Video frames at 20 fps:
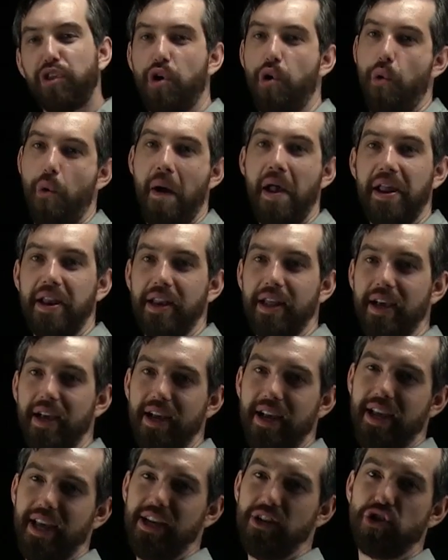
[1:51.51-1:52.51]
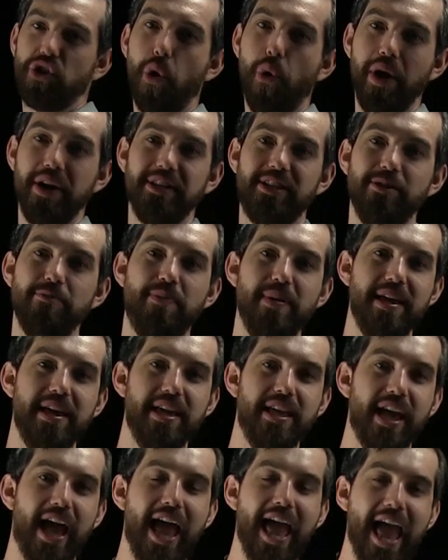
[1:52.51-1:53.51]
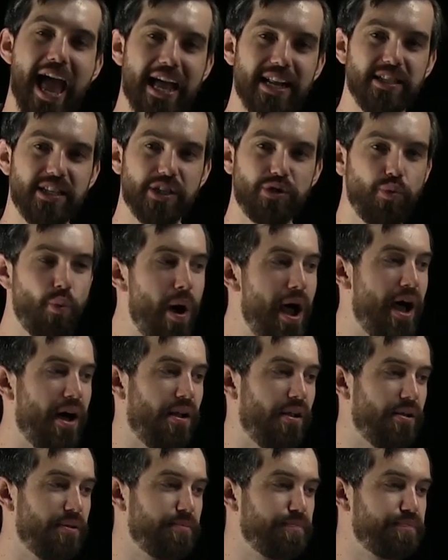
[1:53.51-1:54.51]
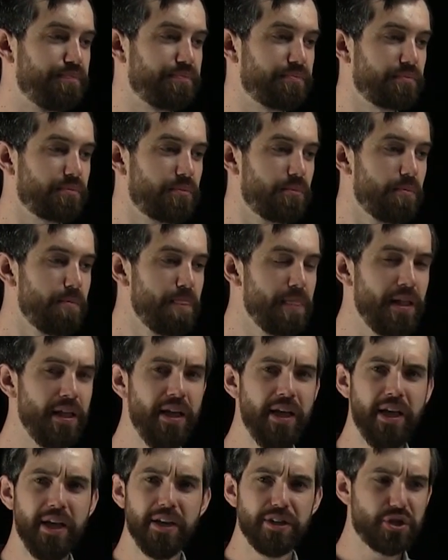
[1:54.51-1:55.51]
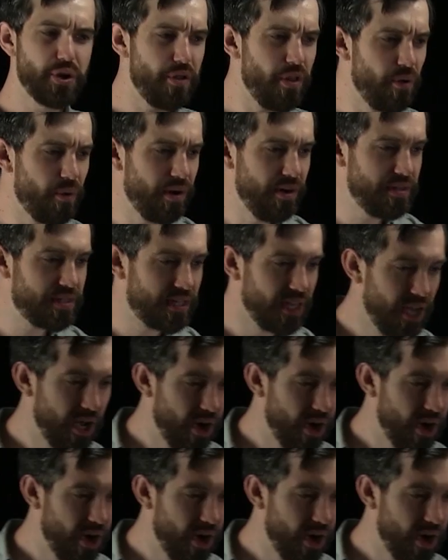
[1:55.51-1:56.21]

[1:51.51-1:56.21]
coin is going to be a heads as well. So in other words,